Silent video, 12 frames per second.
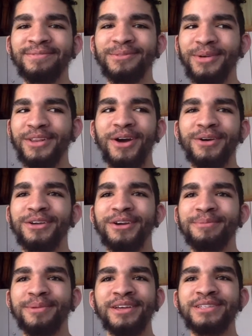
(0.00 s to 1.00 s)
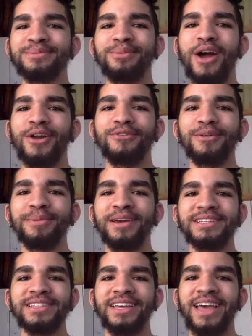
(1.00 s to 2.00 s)
We know Europeans brought over
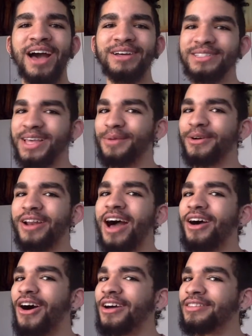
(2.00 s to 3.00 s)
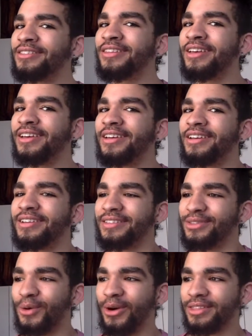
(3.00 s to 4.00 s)
pigs and cows. They were not on
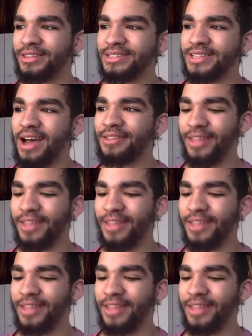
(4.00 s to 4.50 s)
North and South.